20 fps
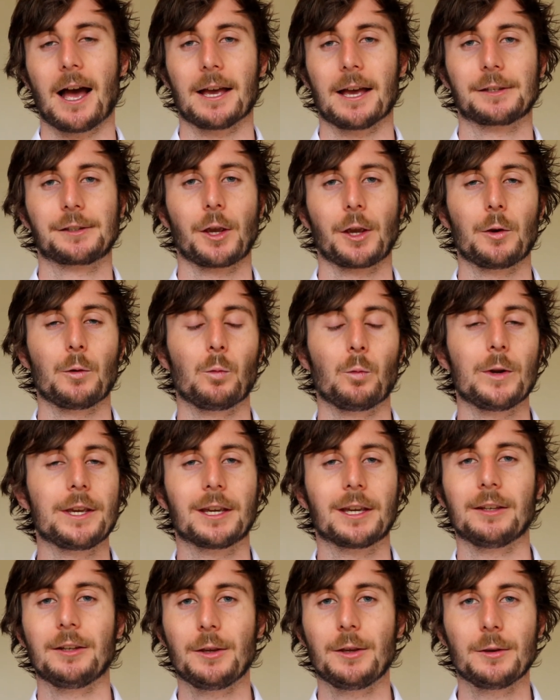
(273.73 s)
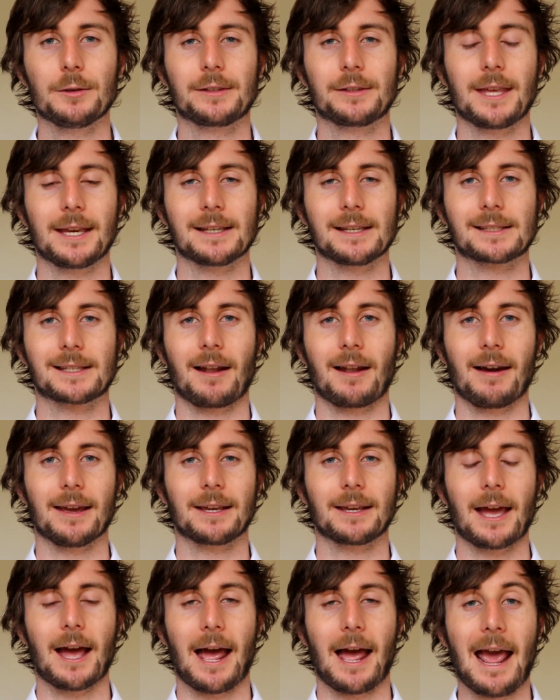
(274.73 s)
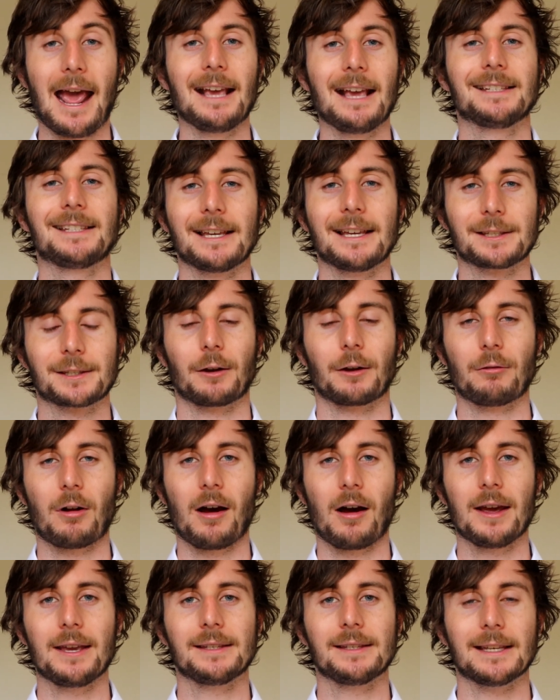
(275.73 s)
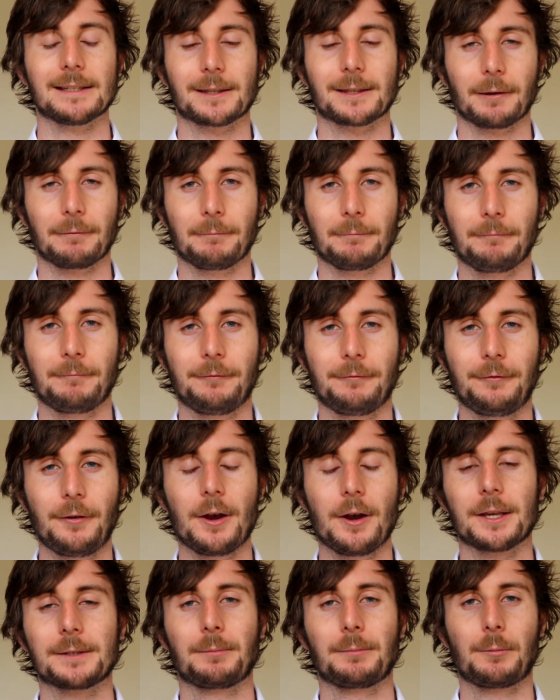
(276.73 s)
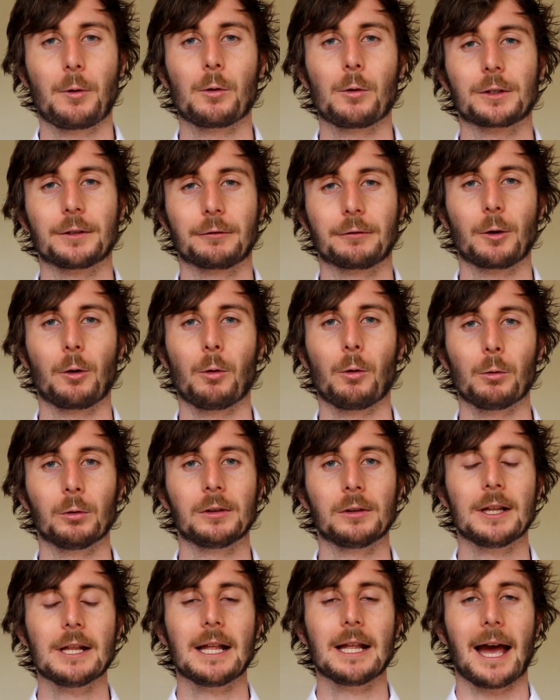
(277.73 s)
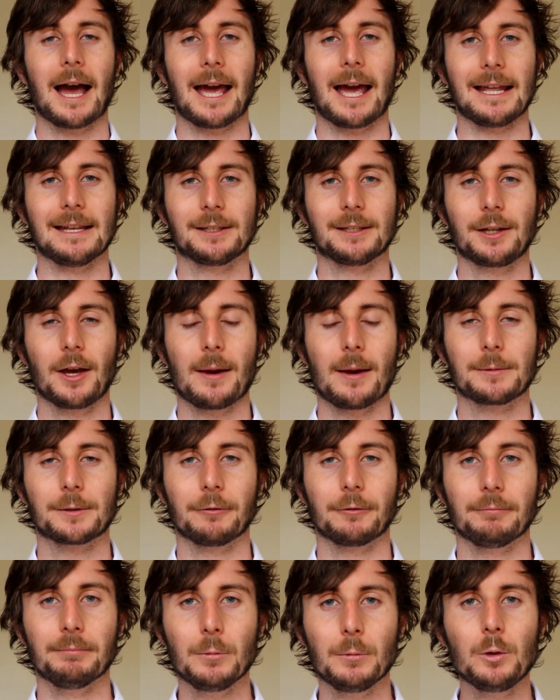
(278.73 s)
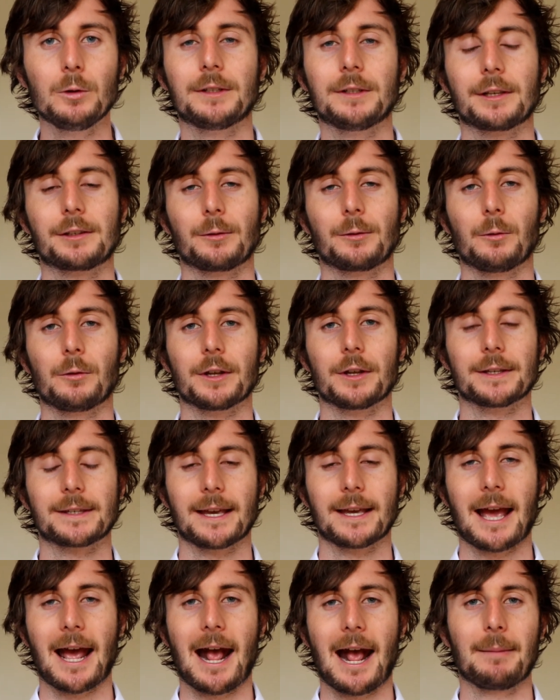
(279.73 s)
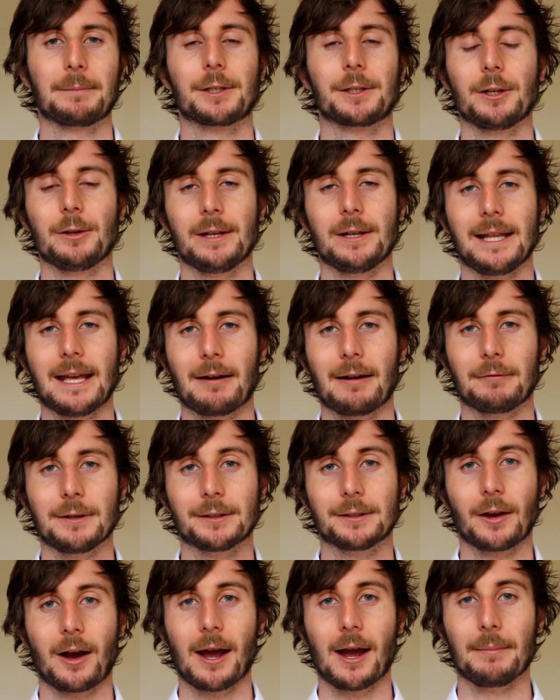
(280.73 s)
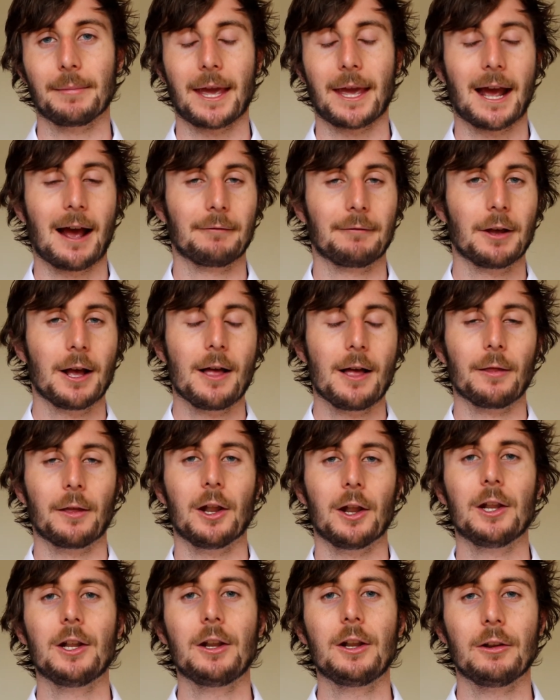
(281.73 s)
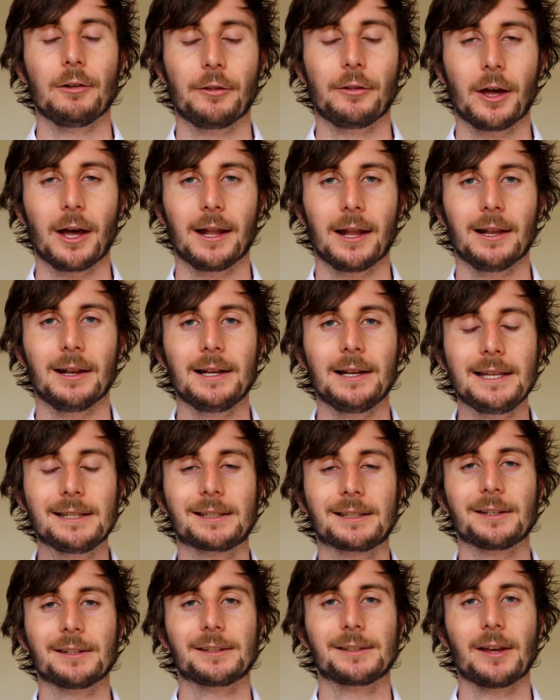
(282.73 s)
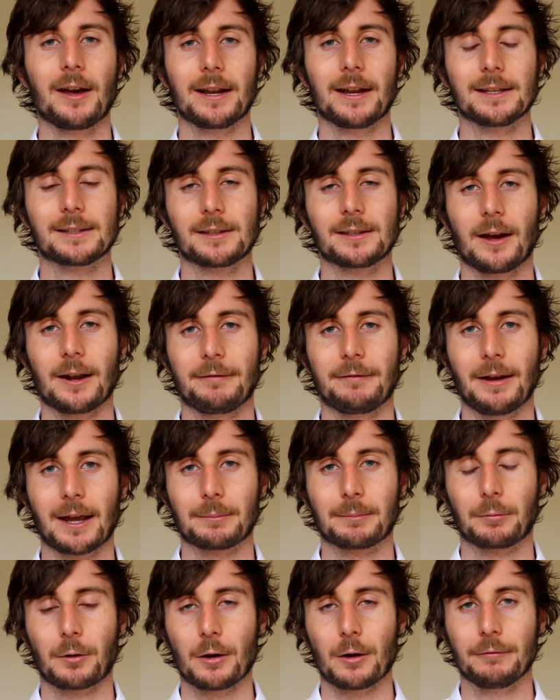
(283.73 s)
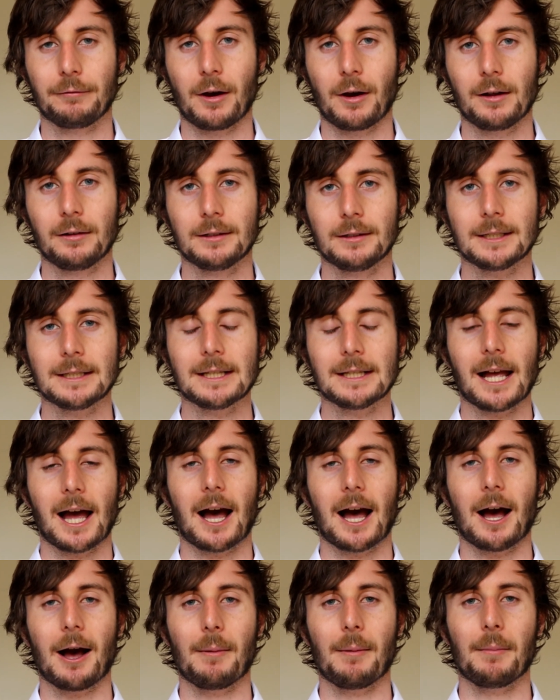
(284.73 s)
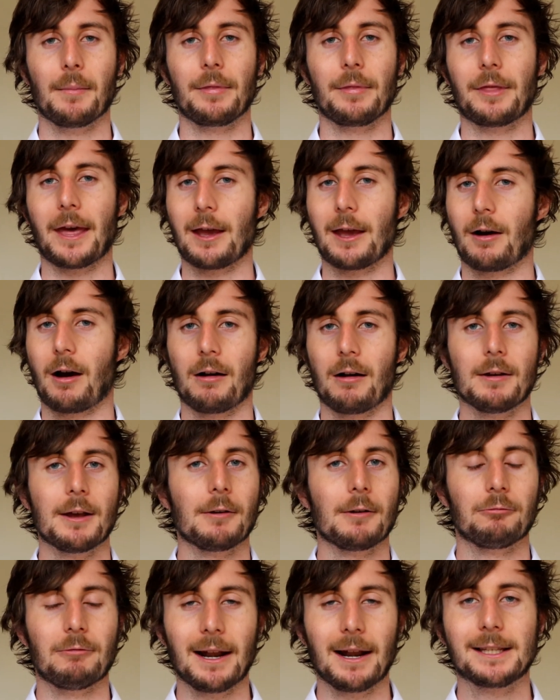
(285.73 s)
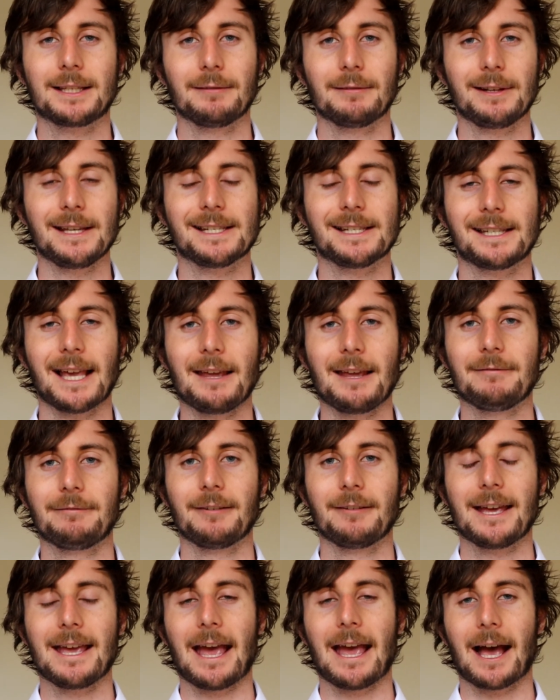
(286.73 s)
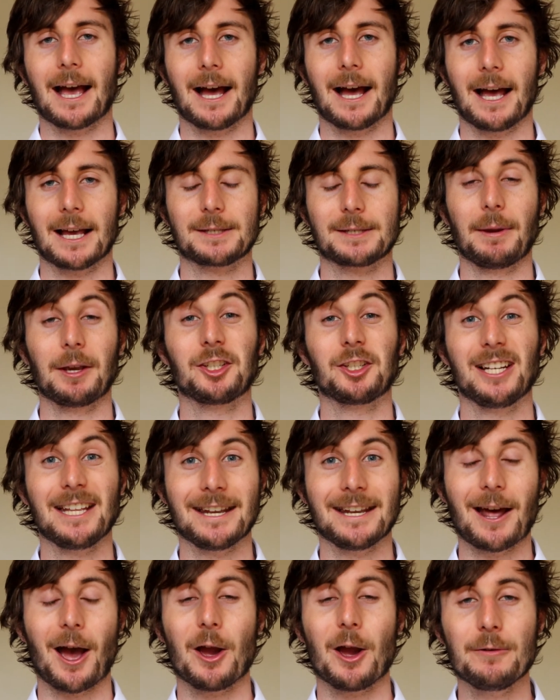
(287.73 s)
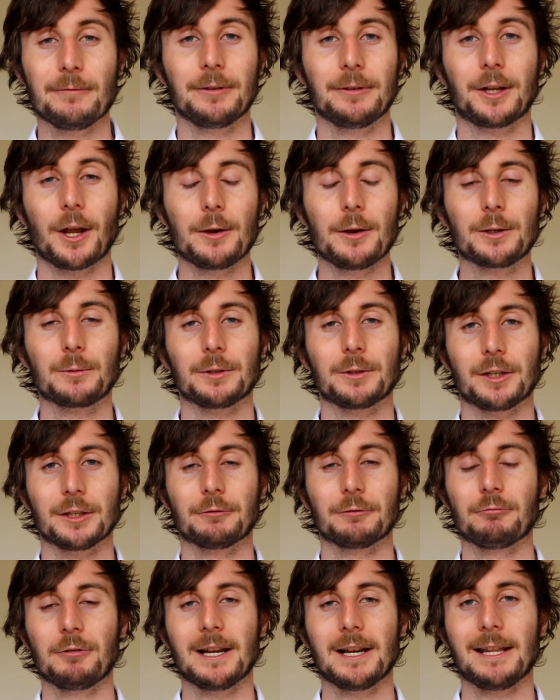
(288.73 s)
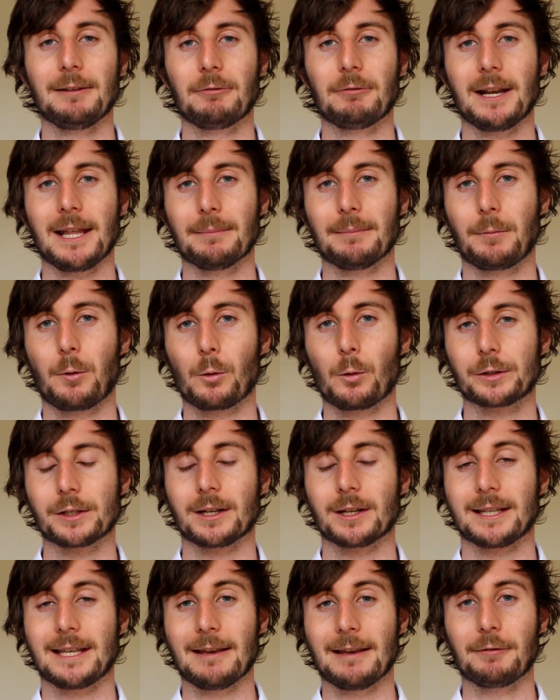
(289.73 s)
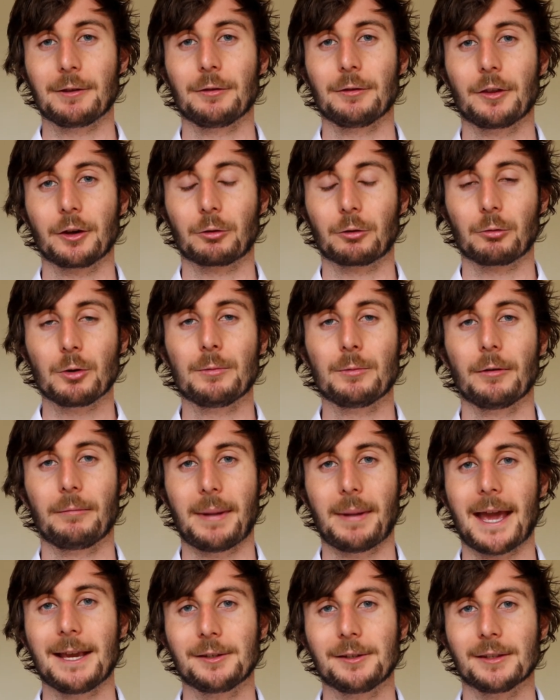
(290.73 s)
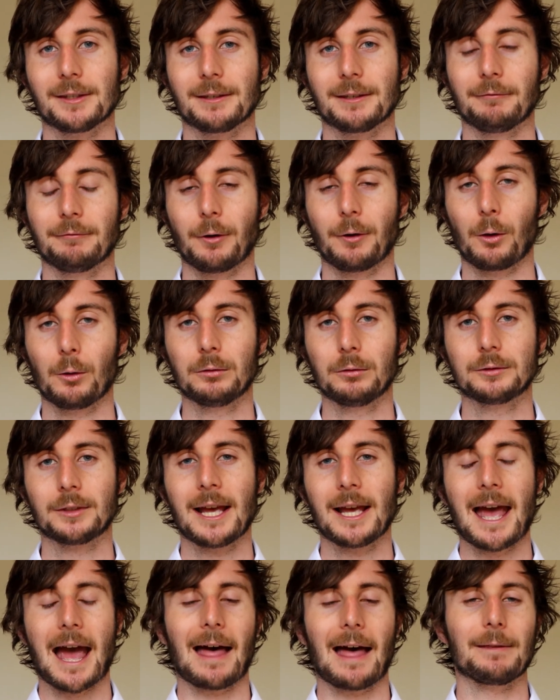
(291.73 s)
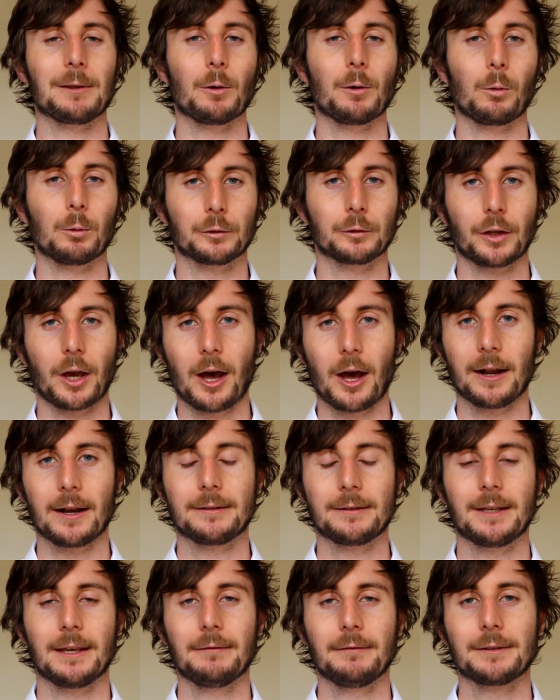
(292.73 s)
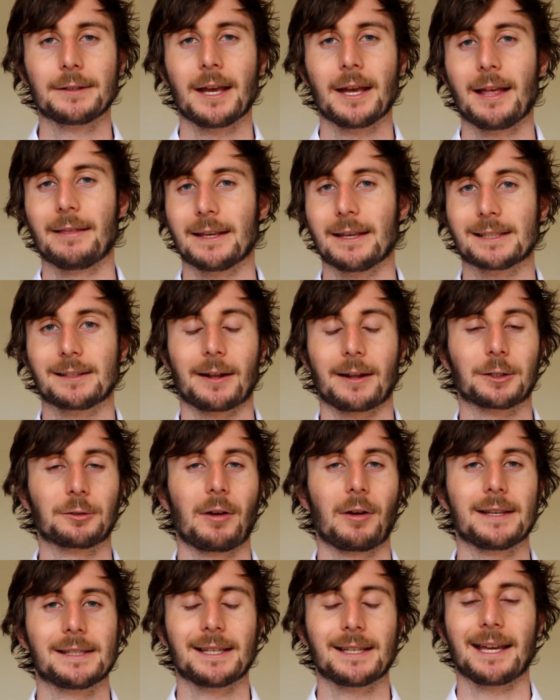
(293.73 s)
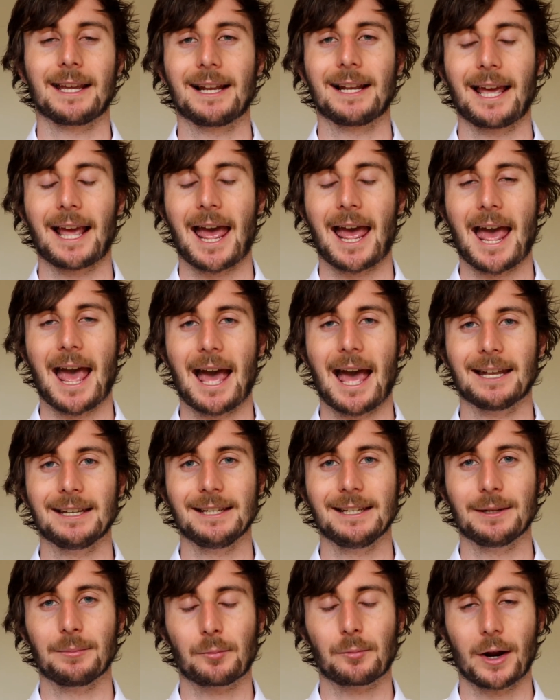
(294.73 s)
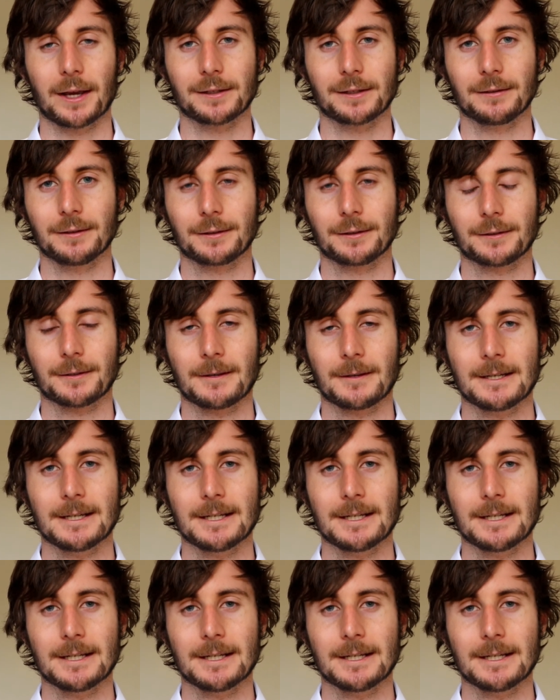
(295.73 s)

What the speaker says: So we can use things like SSRIs is the first port of call in terms of mood disorders, absolutely every time. They have the least concerning side effect profile. They are relatively safe, especially in overdose, which is really, really important given the group of patients involved and the alternatives, things like tricyclic antidepressants.